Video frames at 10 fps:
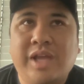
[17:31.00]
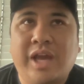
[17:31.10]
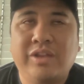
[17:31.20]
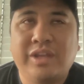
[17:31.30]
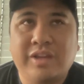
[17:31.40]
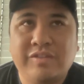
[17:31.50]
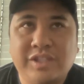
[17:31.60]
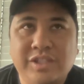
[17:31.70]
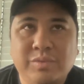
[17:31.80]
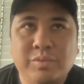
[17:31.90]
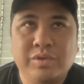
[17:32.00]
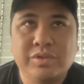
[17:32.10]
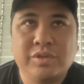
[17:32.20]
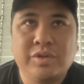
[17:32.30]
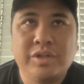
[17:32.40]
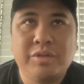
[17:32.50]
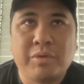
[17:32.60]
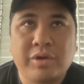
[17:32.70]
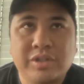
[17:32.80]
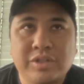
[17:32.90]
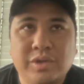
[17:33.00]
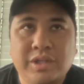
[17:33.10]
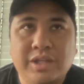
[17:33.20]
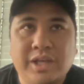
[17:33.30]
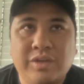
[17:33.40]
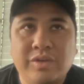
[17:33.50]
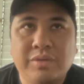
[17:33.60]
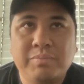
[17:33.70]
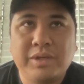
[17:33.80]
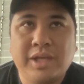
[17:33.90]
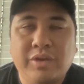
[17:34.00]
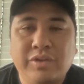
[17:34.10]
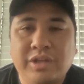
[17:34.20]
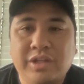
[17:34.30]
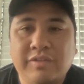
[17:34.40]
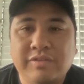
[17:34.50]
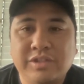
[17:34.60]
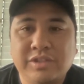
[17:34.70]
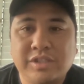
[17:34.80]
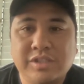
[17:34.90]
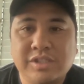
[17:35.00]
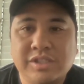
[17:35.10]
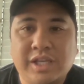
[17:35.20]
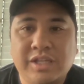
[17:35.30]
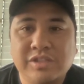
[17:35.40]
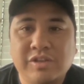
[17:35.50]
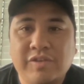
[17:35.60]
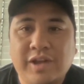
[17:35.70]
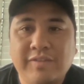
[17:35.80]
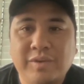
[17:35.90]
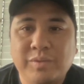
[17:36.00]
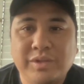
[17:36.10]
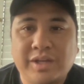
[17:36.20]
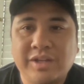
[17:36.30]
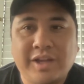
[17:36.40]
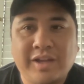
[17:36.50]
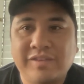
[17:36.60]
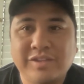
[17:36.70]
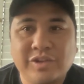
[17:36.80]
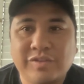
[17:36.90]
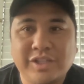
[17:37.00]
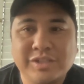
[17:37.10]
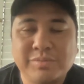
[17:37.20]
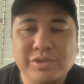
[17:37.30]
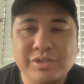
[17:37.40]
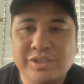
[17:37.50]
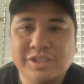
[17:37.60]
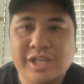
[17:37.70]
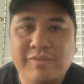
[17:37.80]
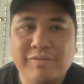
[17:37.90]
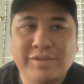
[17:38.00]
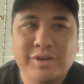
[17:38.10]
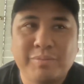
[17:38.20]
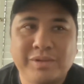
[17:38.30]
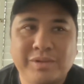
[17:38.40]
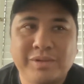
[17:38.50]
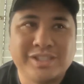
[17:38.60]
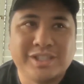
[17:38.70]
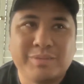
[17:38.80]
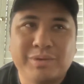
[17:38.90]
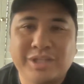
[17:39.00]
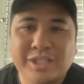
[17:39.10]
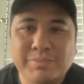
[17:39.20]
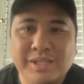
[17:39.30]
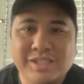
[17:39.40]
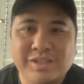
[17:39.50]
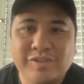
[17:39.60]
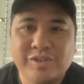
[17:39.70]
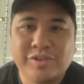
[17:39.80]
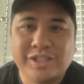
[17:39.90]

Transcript: how the NFT world's going, the market's going, that you could be healthy enough to, to sustain and survive even without a, having serving customers. You can just have, you know, it's just a community space, a vehicle